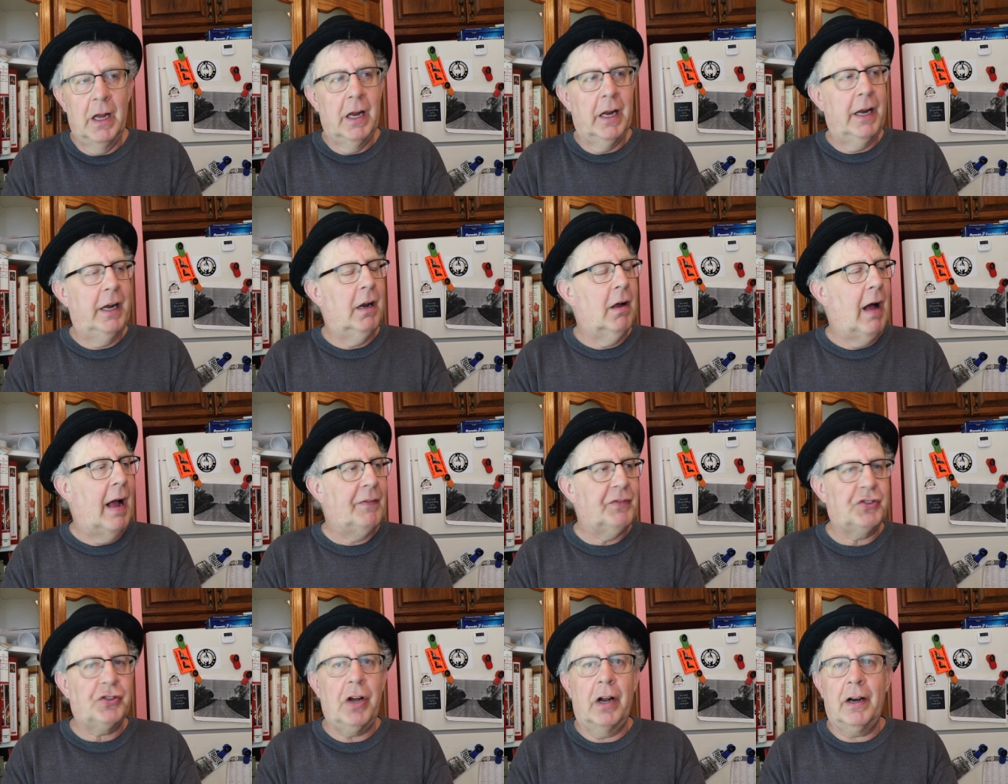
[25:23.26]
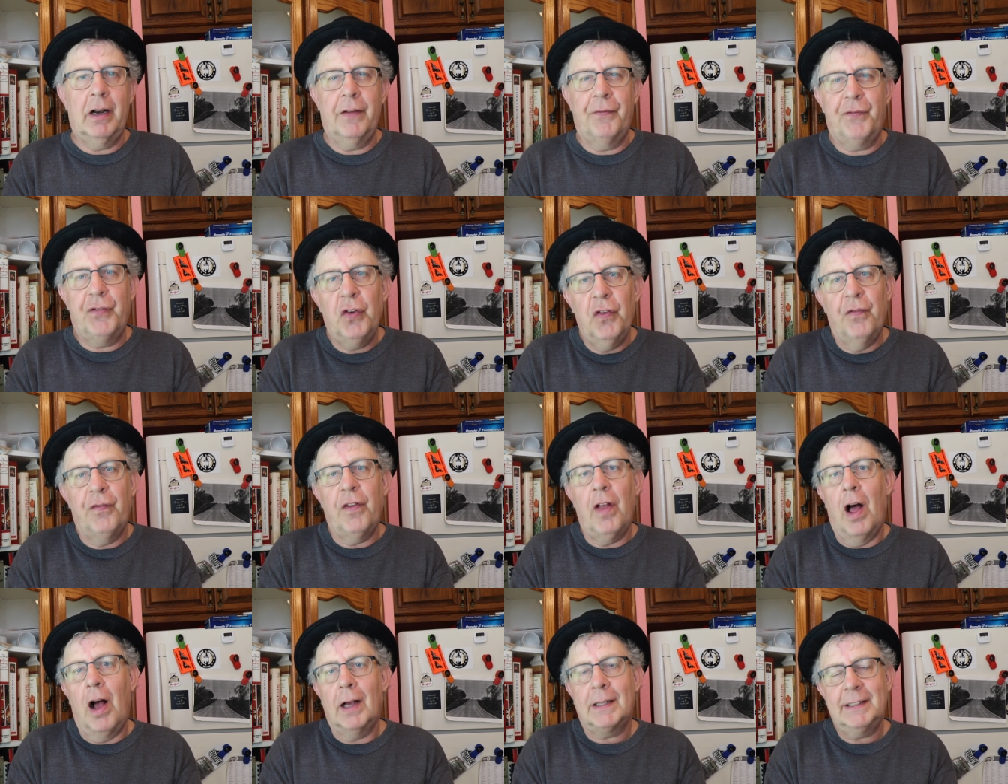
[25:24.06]
You know, I've started a few
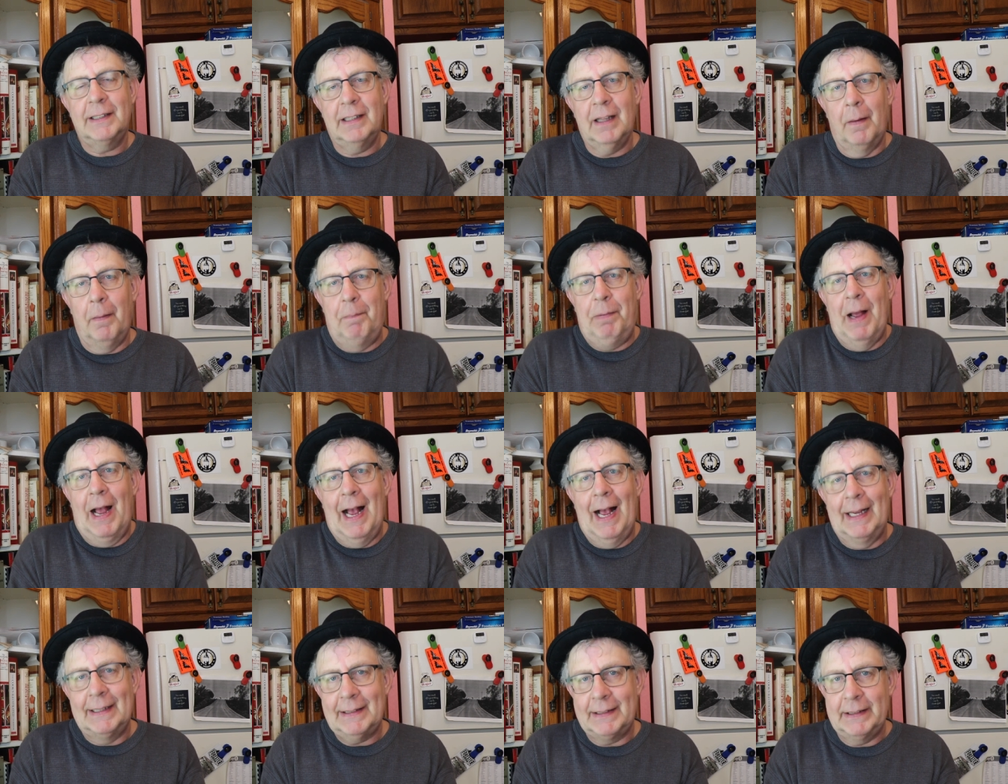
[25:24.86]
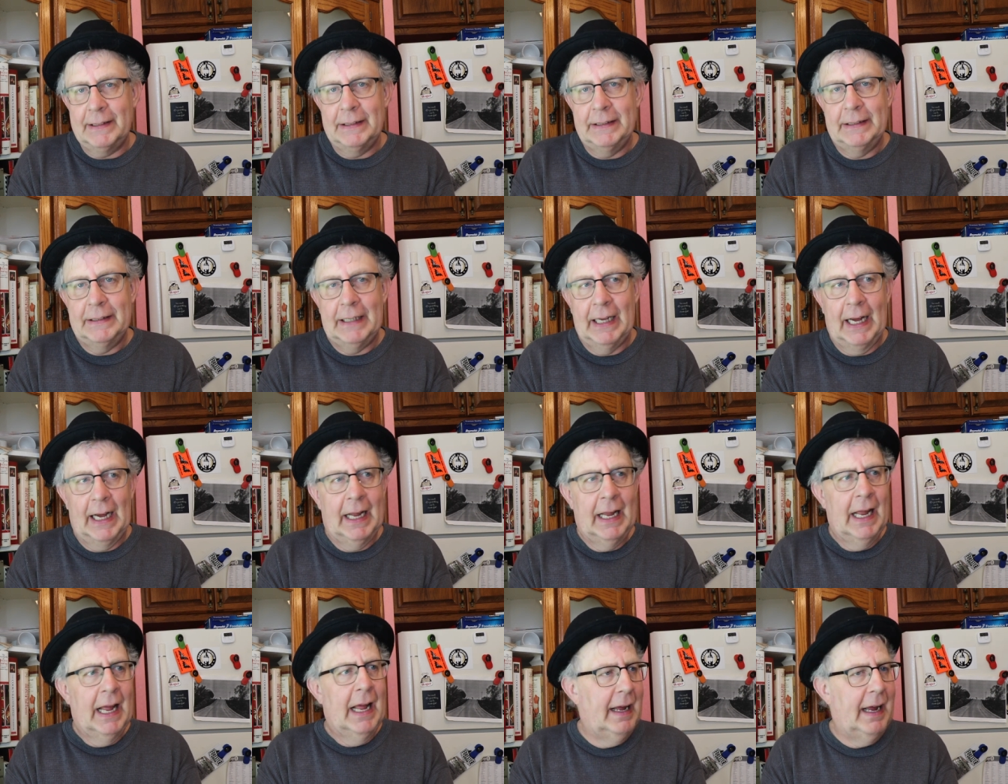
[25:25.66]
vlogs in the past and
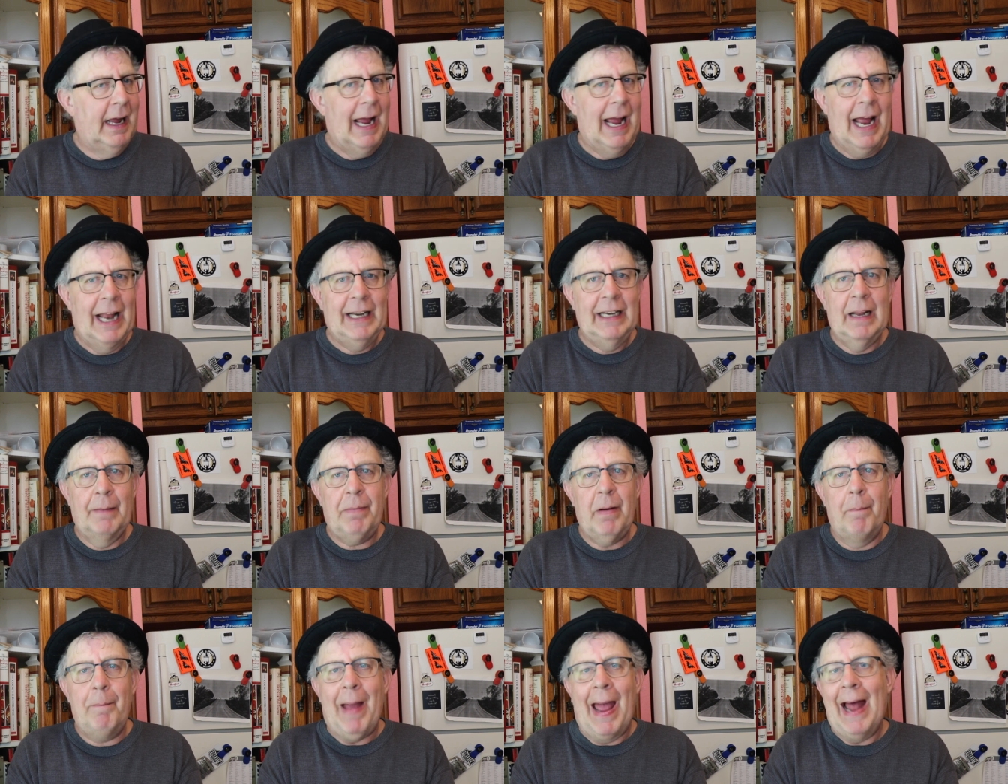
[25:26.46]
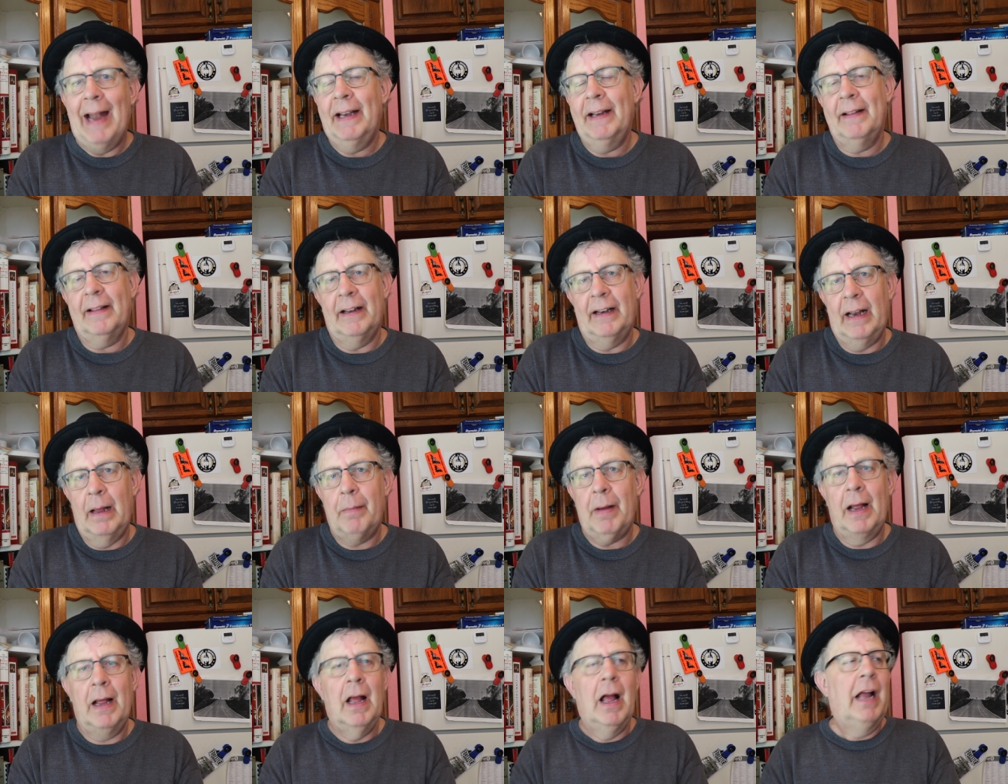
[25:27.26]
end up abandoning
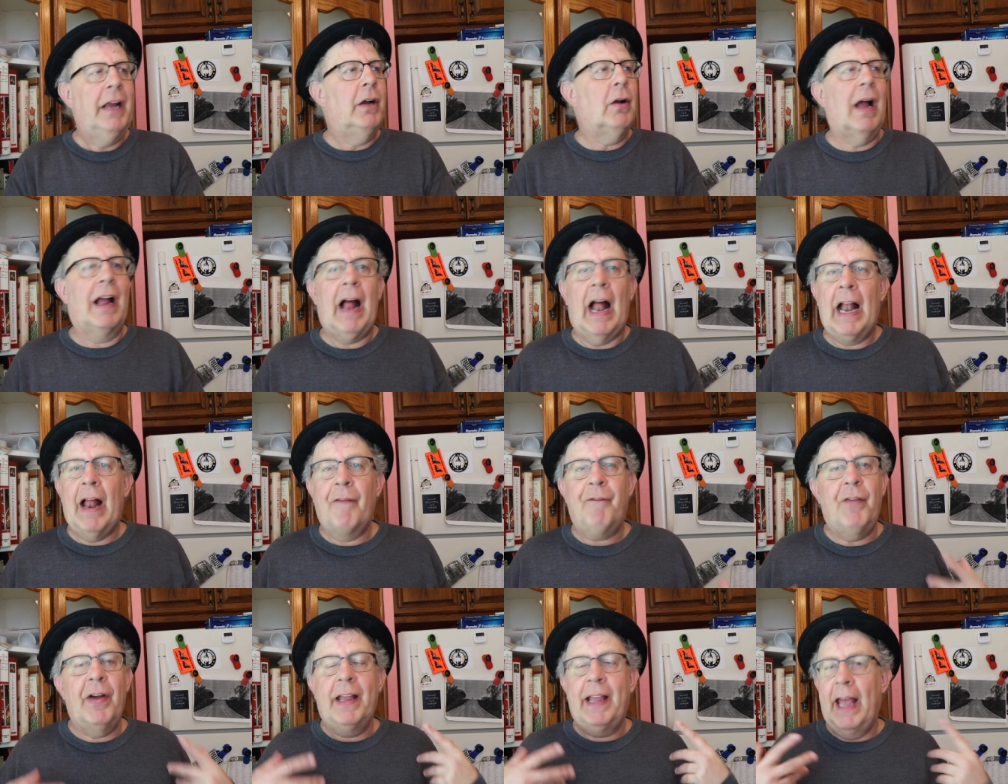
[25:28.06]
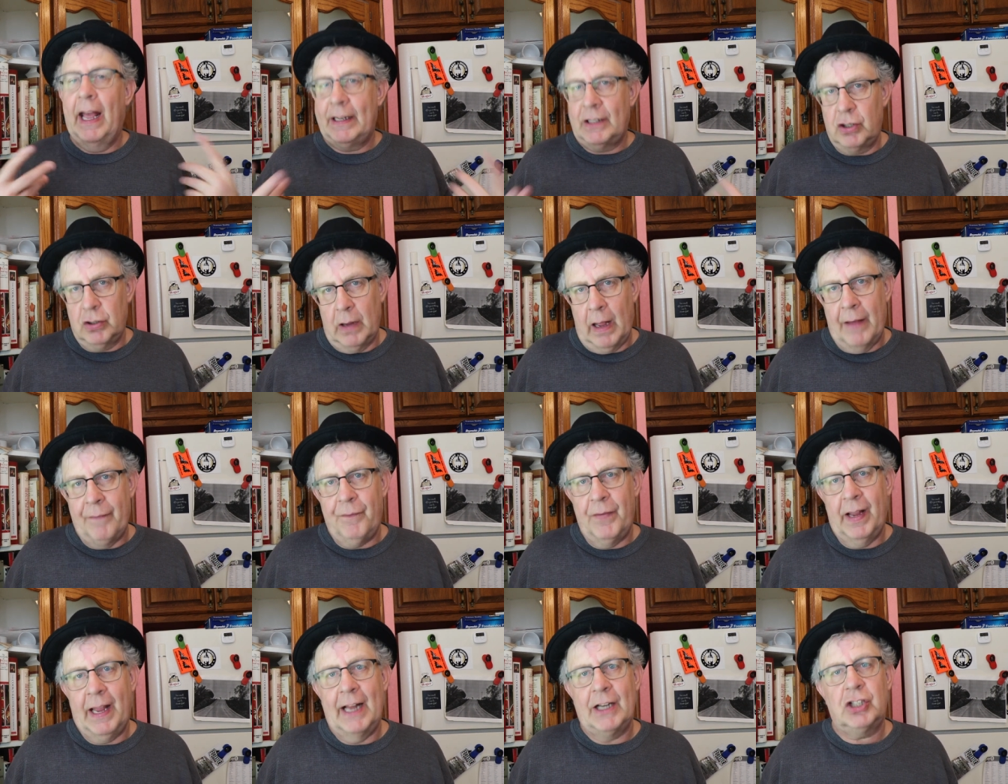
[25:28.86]
them. I forget
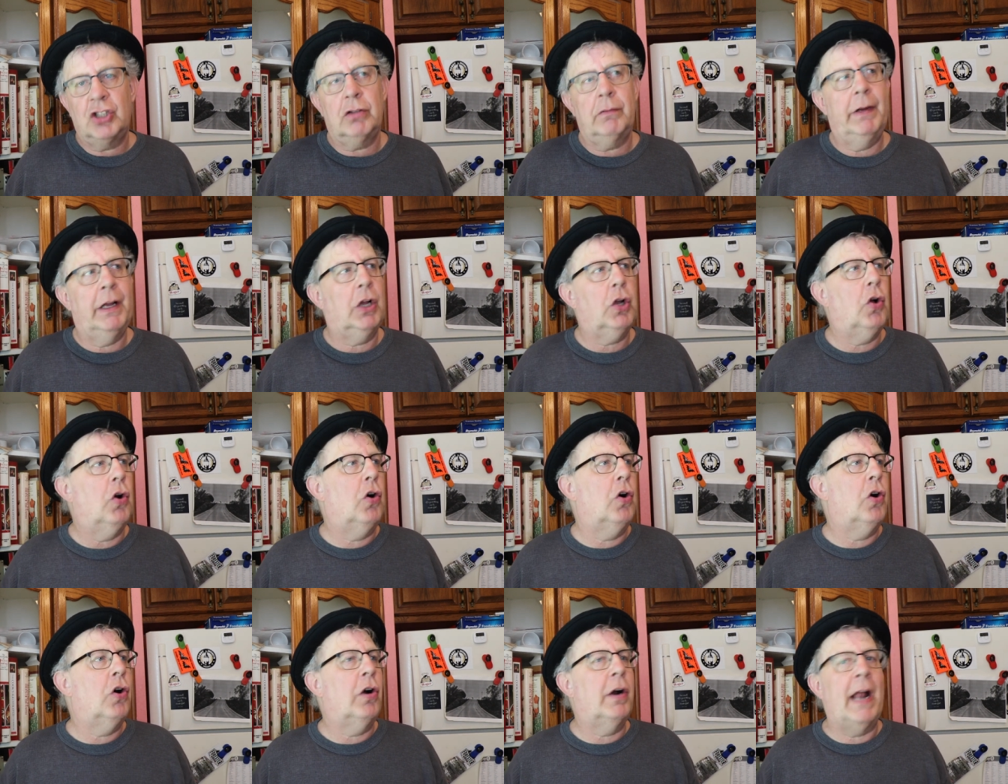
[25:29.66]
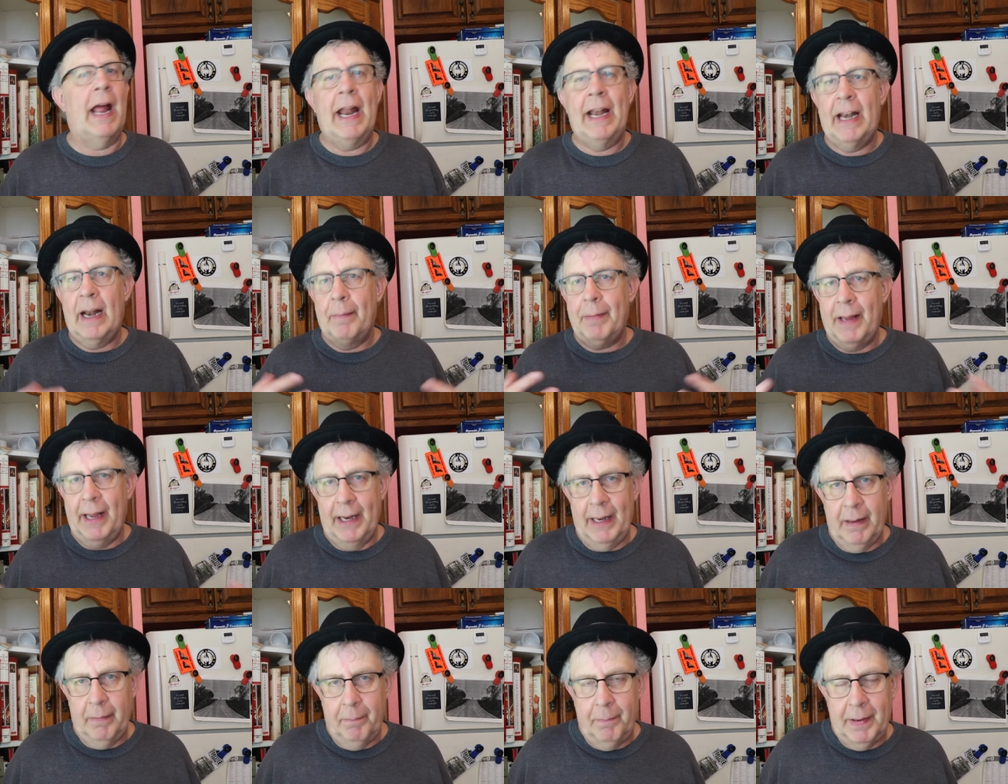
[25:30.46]
to record. I ended up
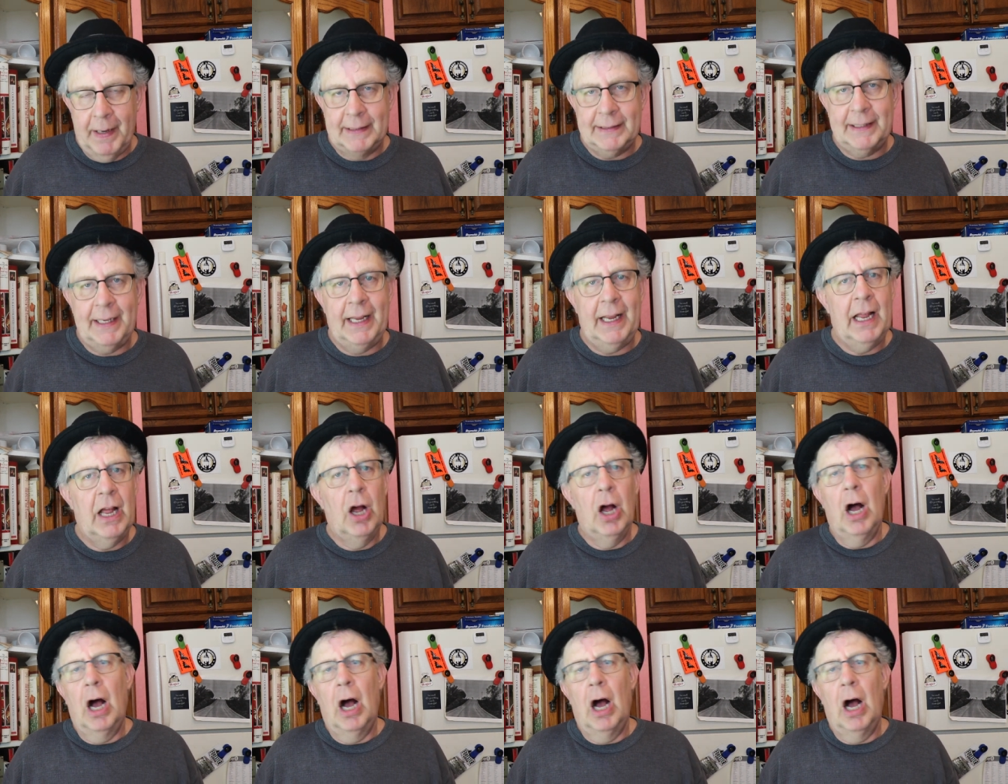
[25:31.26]
getting busy.